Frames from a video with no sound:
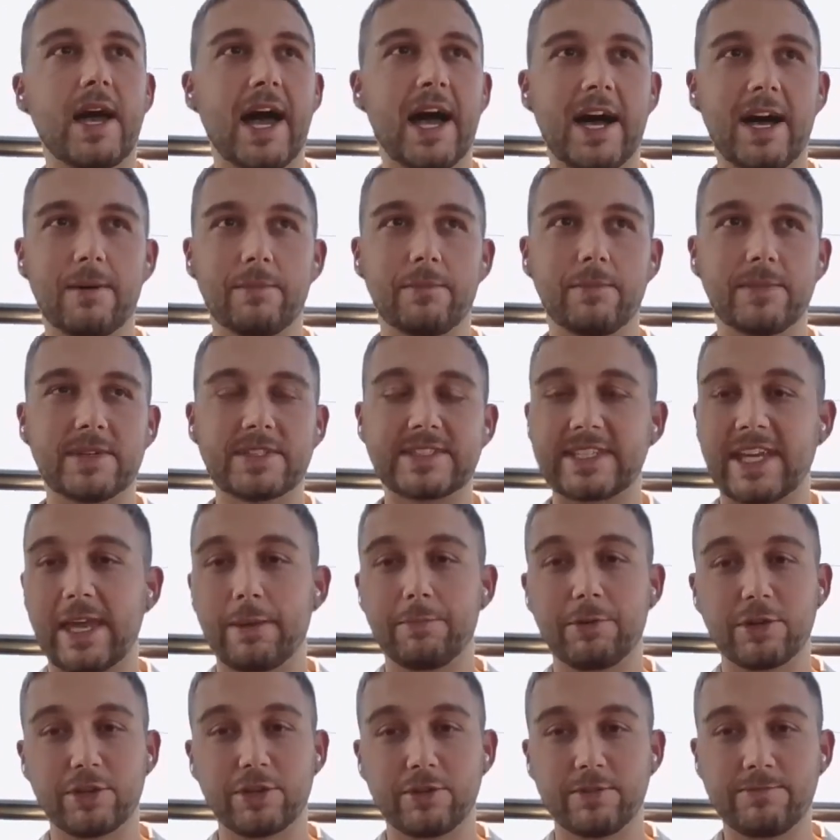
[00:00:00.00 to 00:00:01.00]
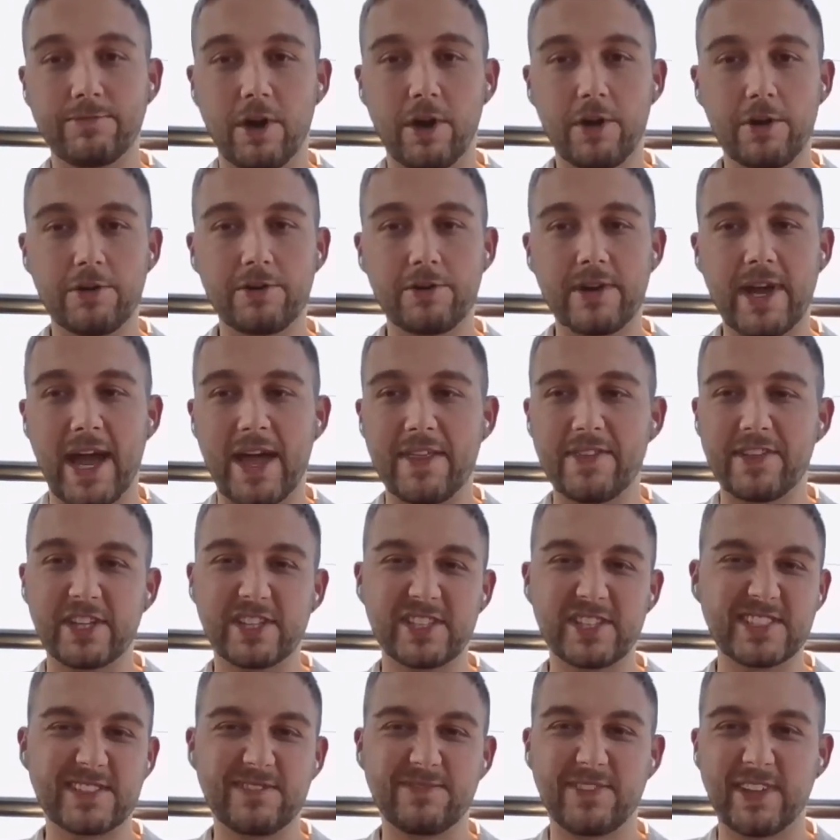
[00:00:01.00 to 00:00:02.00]
um, to keep on your phone, and then
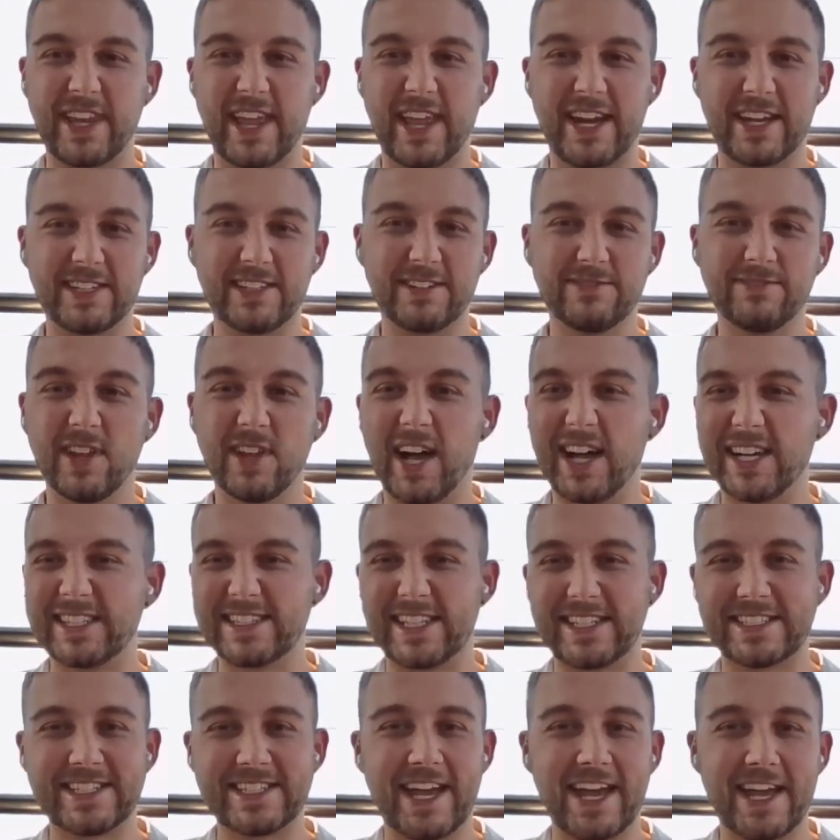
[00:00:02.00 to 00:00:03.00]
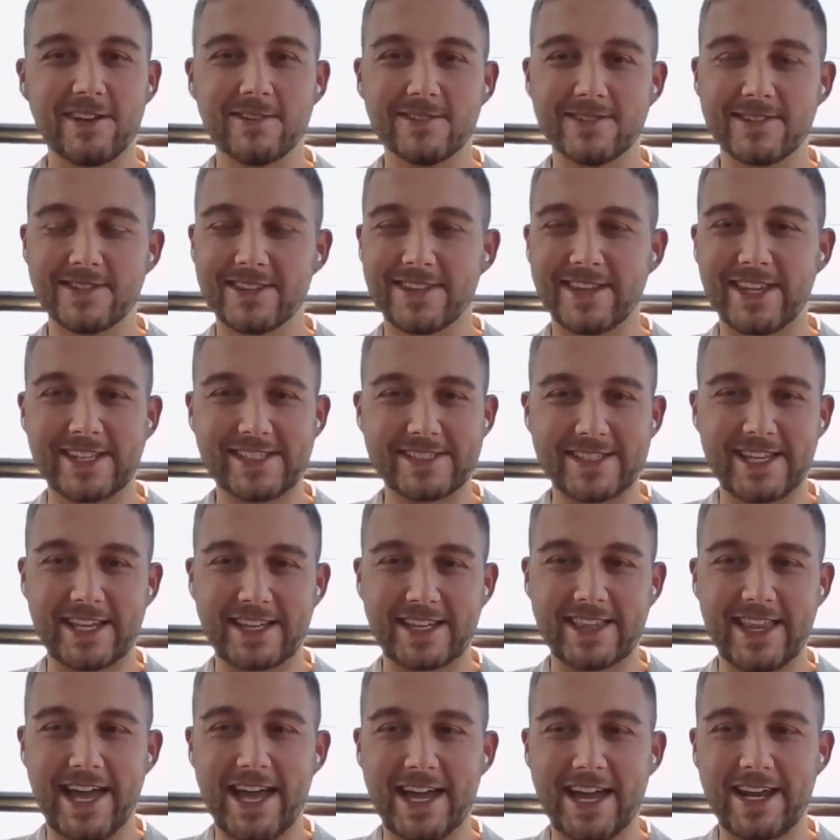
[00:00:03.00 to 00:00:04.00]
you just fill out your flight details and things
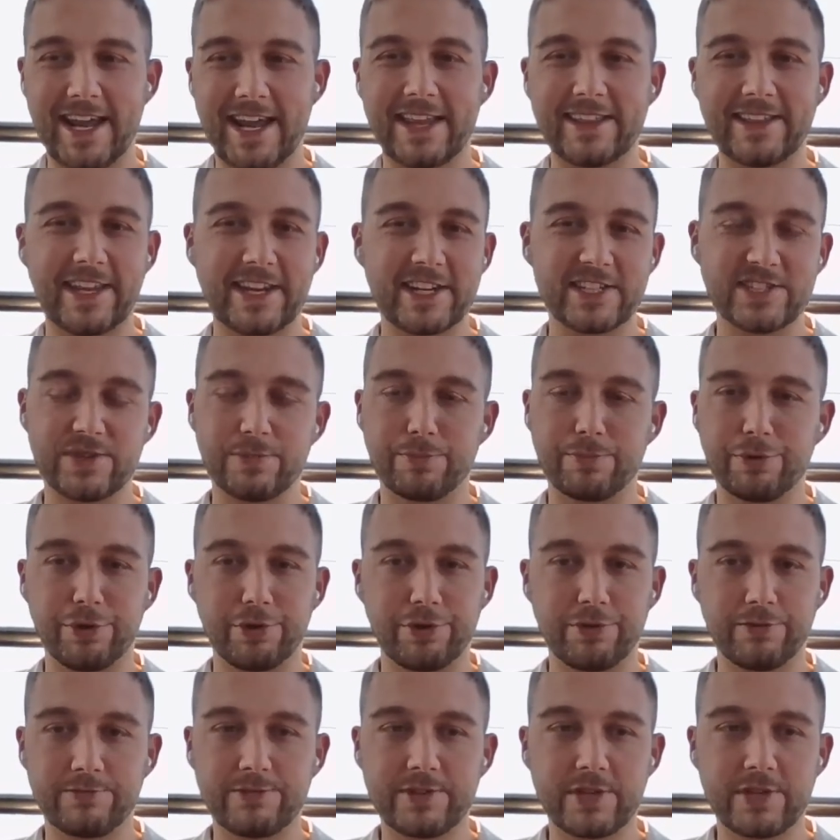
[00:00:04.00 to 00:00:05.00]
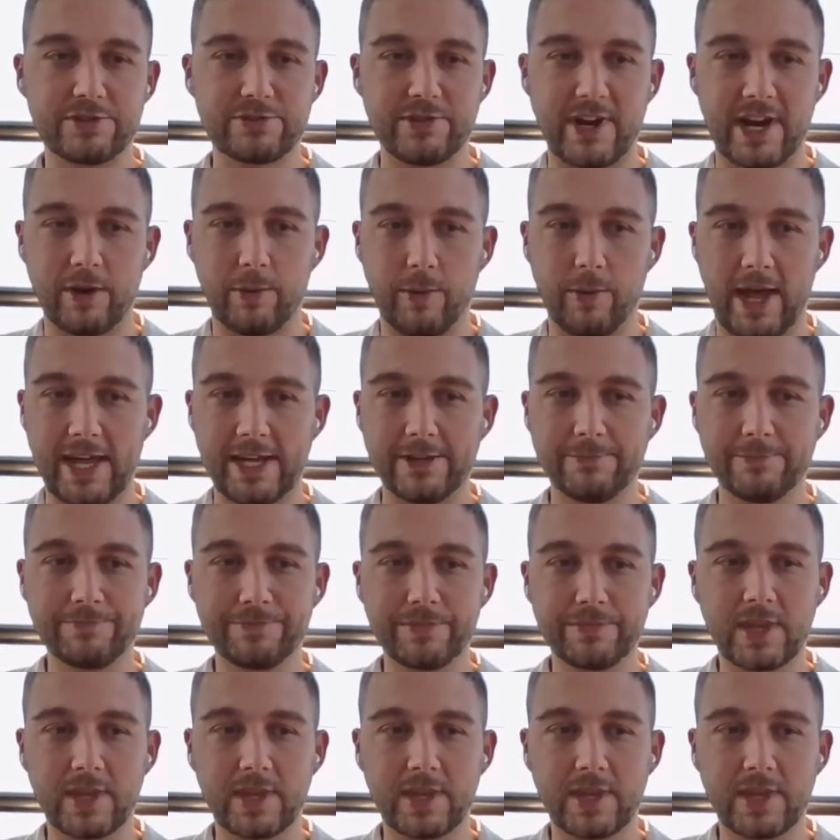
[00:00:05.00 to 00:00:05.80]
like that, and then it's approved straight away.